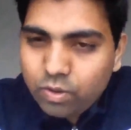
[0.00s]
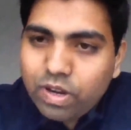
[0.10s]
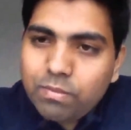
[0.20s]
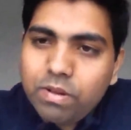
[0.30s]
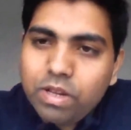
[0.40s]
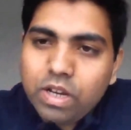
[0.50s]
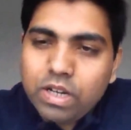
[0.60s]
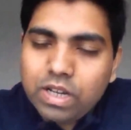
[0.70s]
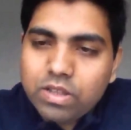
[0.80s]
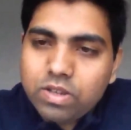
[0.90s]
like you can
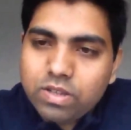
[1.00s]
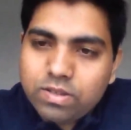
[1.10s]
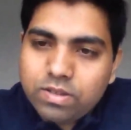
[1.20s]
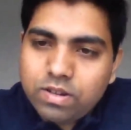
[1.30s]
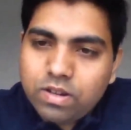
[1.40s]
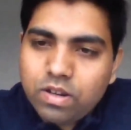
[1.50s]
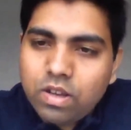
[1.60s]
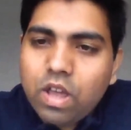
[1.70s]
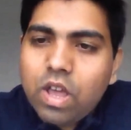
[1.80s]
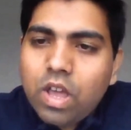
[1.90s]
be a teaching
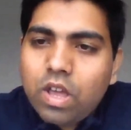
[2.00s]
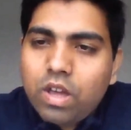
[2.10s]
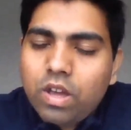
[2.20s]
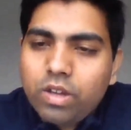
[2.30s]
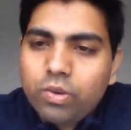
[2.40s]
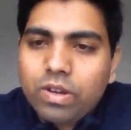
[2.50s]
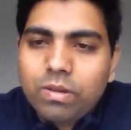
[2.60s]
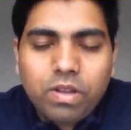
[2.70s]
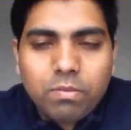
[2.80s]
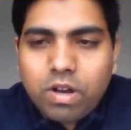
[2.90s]
assistant,
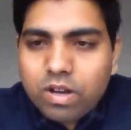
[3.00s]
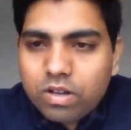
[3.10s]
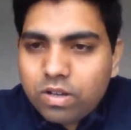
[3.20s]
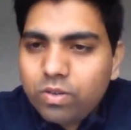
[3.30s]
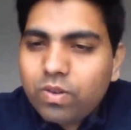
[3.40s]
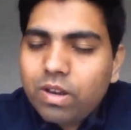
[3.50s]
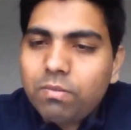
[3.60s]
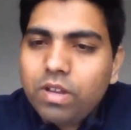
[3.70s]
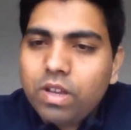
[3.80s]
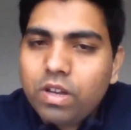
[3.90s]
you can be a marker, you
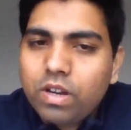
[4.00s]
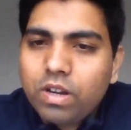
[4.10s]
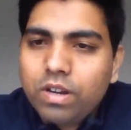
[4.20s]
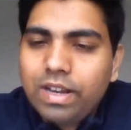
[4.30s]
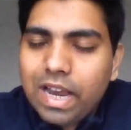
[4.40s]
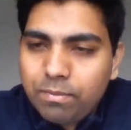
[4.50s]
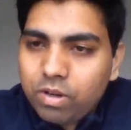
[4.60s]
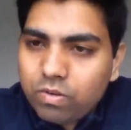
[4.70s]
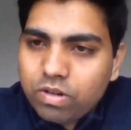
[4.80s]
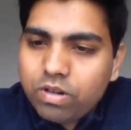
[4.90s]
can be a
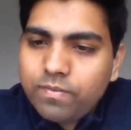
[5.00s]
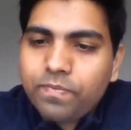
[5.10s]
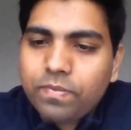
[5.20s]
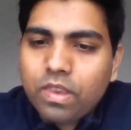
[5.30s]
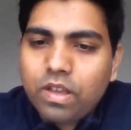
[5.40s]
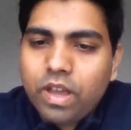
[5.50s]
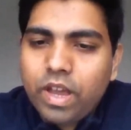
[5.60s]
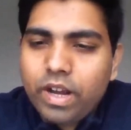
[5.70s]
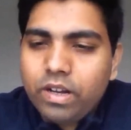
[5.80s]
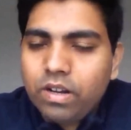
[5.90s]
lab tutor.
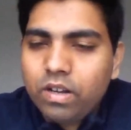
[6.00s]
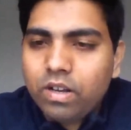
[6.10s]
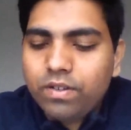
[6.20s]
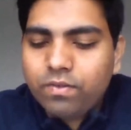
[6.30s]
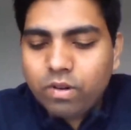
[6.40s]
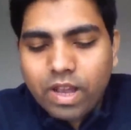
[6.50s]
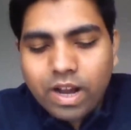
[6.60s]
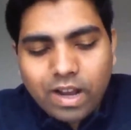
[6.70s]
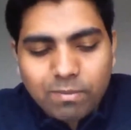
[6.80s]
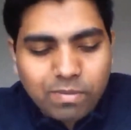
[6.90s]
And for
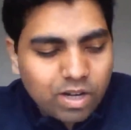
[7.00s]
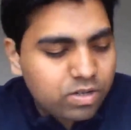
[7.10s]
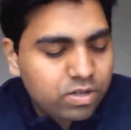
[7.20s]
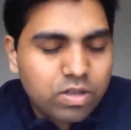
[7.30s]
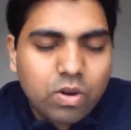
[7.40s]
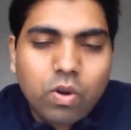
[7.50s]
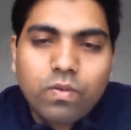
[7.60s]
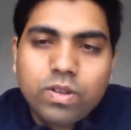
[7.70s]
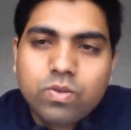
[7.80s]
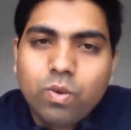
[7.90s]
that, applications are
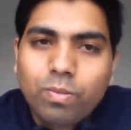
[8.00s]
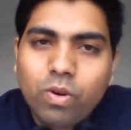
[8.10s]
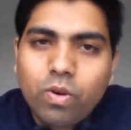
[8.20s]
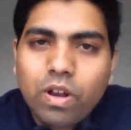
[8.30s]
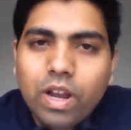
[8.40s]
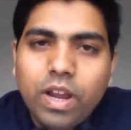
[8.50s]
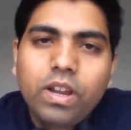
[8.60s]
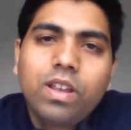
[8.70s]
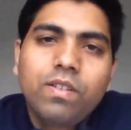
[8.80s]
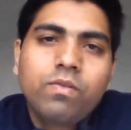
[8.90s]
always open
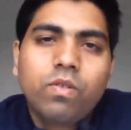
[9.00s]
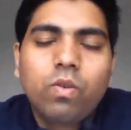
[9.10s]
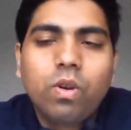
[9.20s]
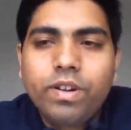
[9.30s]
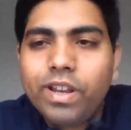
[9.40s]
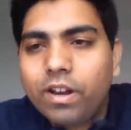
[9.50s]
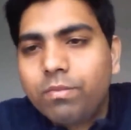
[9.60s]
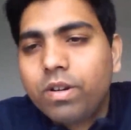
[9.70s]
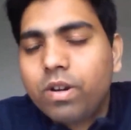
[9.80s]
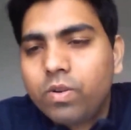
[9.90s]
online. If you're already
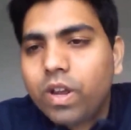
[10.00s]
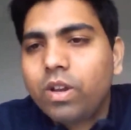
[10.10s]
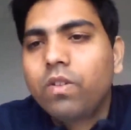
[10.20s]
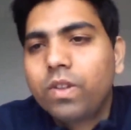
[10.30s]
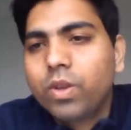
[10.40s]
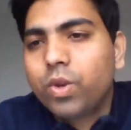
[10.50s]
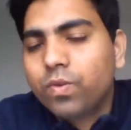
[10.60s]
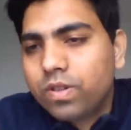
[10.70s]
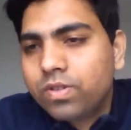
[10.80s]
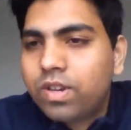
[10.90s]
admitted to any of the
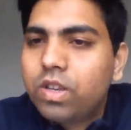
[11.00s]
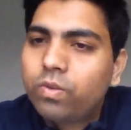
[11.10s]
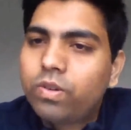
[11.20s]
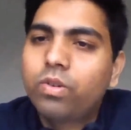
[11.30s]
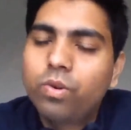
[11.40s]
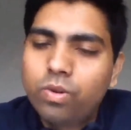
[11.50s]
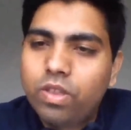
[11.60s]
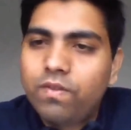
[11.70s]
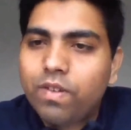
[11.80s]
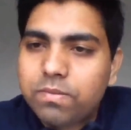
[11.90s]
university, you can go
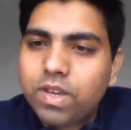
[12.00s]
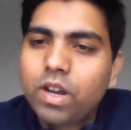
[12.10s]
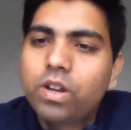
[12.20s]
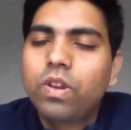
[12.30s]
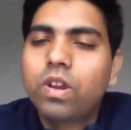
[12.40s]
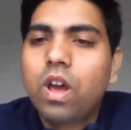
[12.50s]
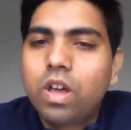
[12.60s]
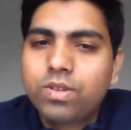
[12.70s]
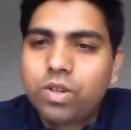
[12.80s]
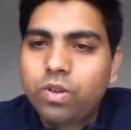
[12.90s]
to their website, you can
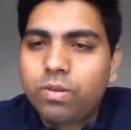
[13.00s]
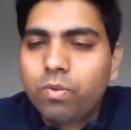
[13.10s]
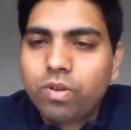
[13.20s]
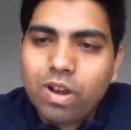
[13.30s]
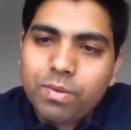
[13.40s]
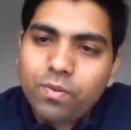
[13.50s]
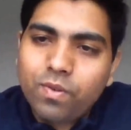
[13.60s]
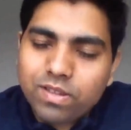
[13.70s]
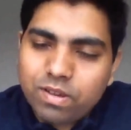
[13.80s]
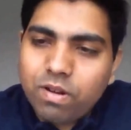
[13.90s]
ask your program
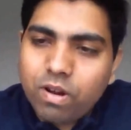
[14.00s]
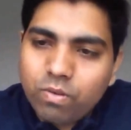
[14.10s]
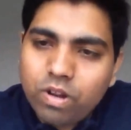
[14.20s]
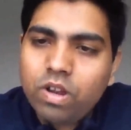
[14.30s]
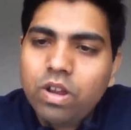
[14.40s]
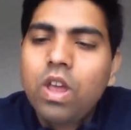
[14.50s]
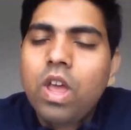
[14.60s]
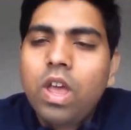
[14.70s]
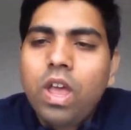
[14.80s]
advisor about it,